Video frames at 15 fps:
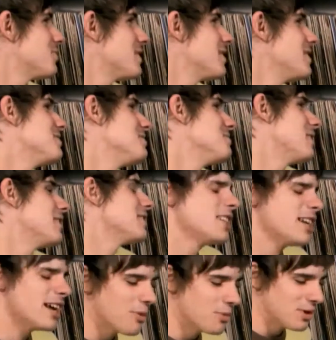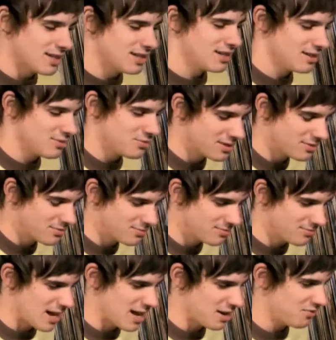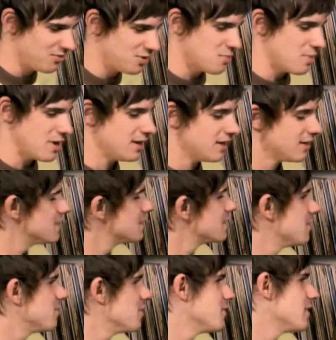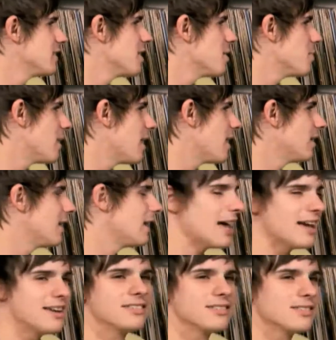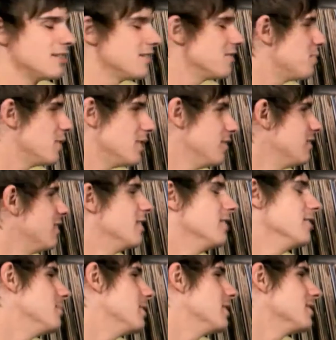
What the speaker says: Drinking too much. Yeah, we had a few meetings and stuff over there about later stuff, but no, not much.